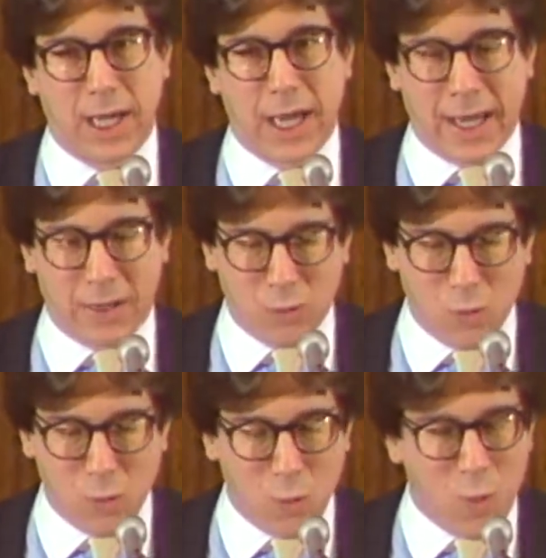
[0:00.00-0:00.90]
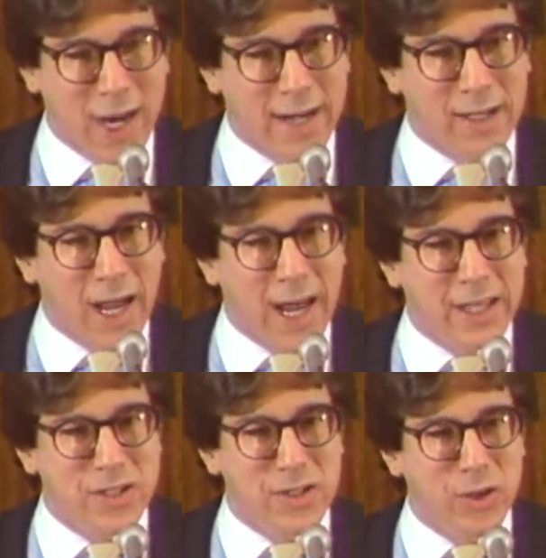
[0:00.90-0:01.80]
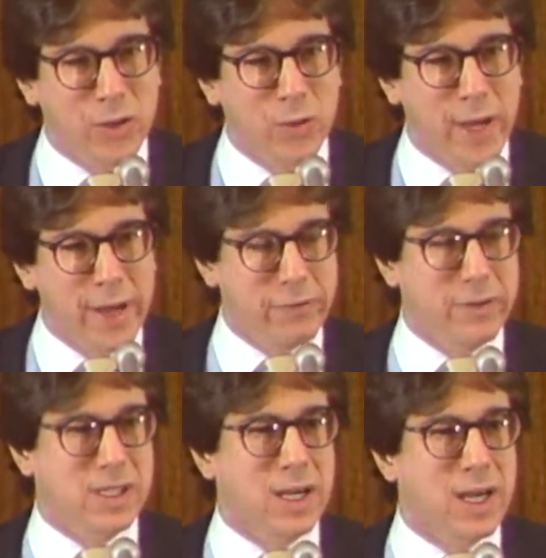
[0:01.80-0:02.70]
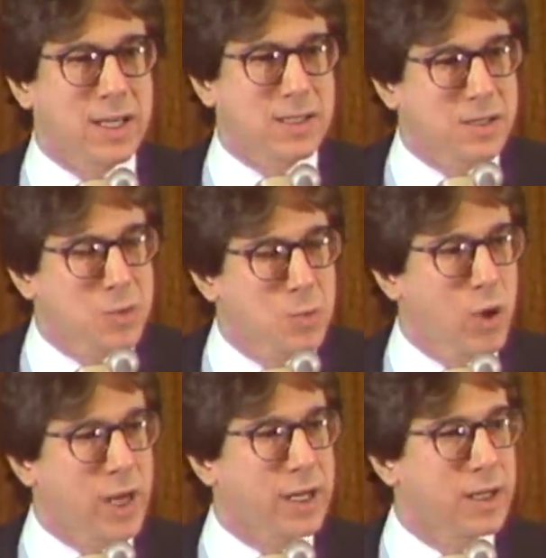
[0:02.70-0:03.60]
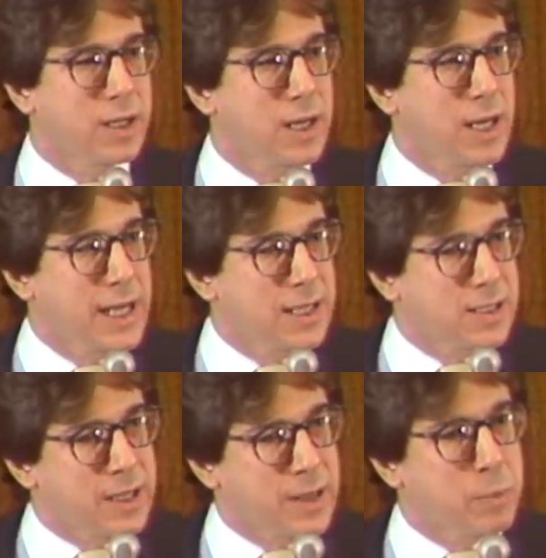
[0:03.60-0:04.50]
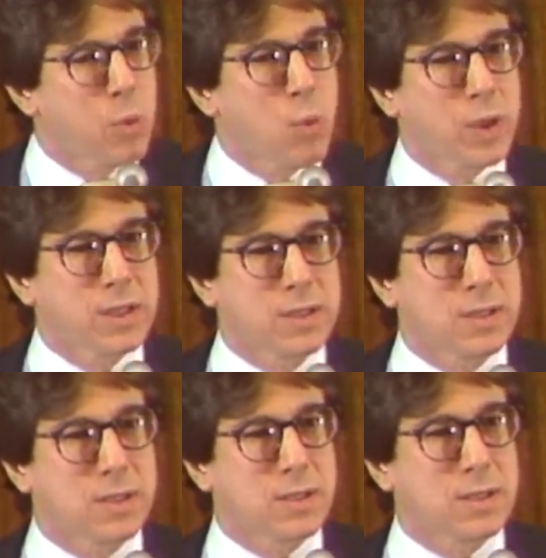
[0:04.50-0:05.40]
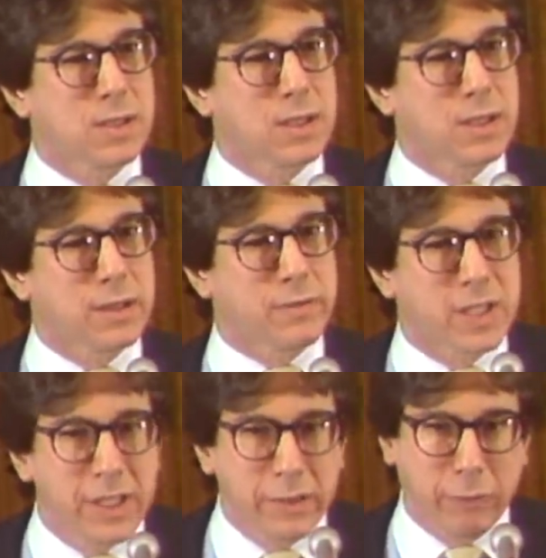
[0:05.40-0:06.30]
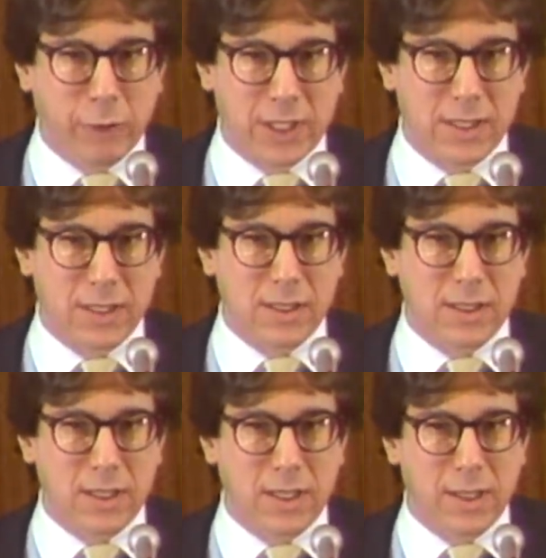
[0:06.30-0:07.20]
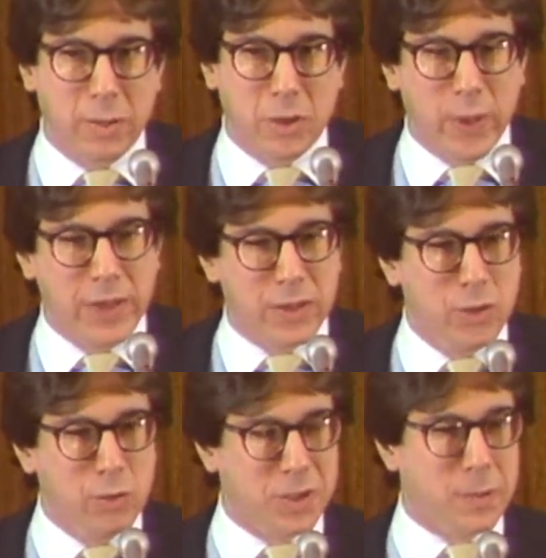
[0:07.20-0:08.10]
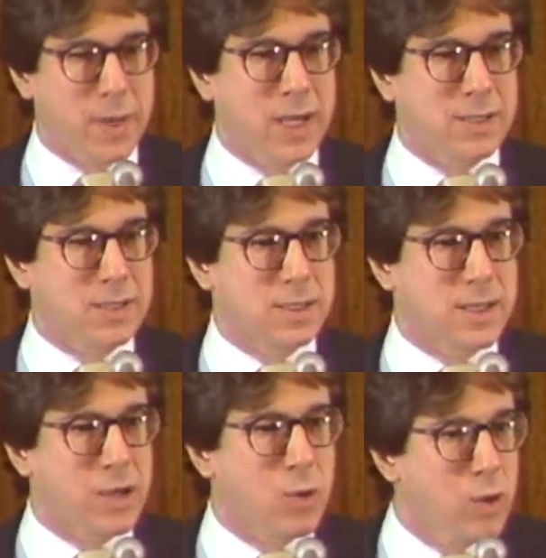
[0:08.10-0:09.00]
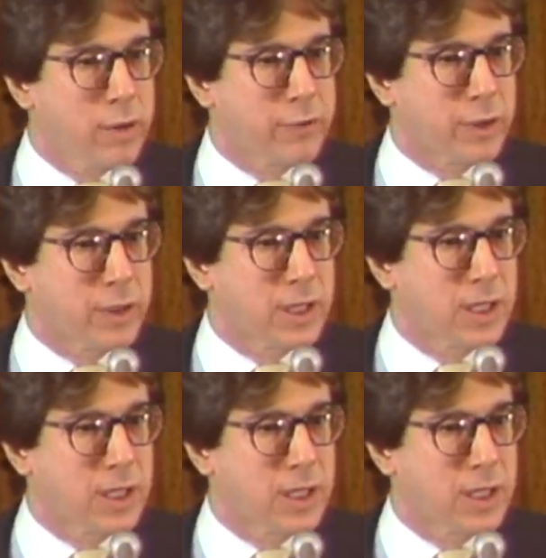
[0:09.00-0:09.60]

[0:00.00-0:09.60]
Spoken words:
And what I'd like to emphasize this morning is the importance of the difference between the two responses they offered